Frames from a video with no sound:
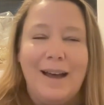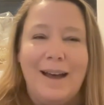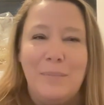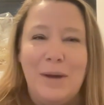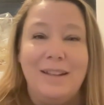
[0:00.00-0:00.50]

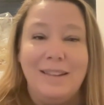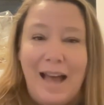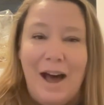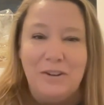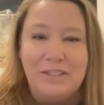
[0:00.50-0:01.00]

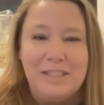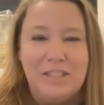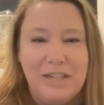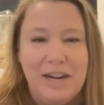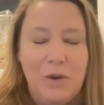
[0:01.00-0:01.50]
allowed to
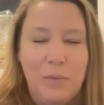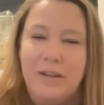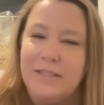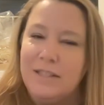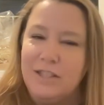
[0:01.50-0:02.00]
share,
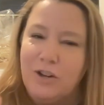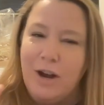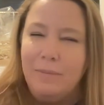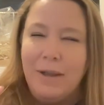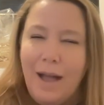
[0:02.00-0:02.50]
whereas
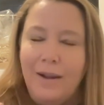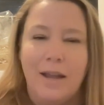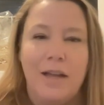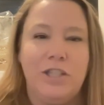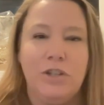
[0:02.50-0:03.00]
Instagram kind
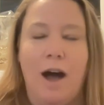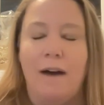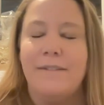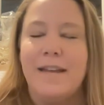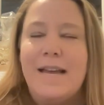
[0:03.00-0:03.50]
of cuts you off.